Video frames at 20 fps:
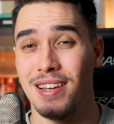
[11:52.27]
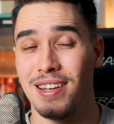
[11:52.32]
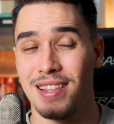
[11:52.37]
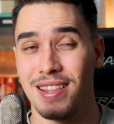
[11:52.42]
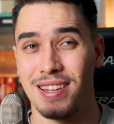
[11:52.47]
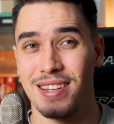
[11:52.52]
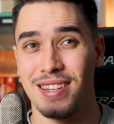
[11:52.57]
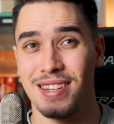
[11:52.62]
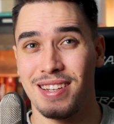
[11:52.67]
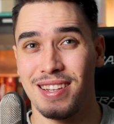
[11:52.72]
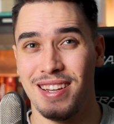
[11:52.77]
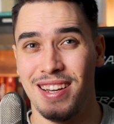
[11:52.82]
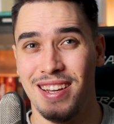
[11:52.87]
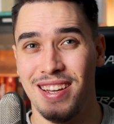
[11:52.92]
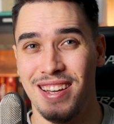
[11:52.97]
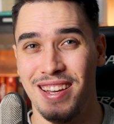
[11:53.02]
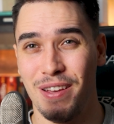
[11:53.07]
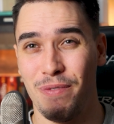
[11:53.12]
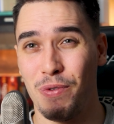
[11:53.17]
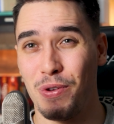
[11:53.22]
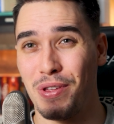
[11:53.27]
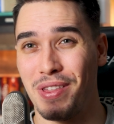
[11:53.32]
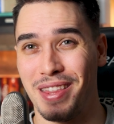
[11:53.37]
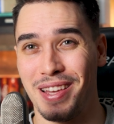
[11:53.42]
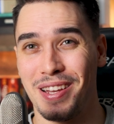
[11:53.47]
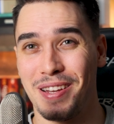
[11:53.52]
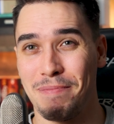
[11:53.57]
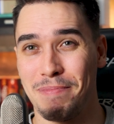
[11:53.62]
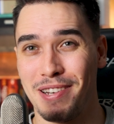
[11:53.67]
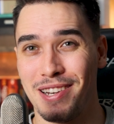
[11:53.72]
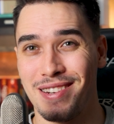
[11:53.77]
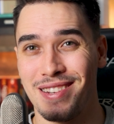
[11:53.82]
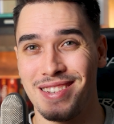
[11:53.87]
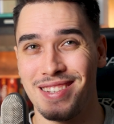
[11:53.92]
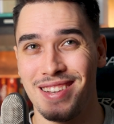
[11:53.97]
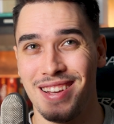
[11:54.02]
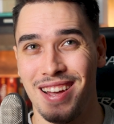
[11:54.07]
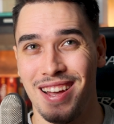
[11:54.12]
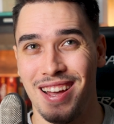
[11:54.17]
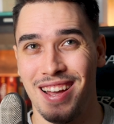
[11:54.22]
Like, if you think about it,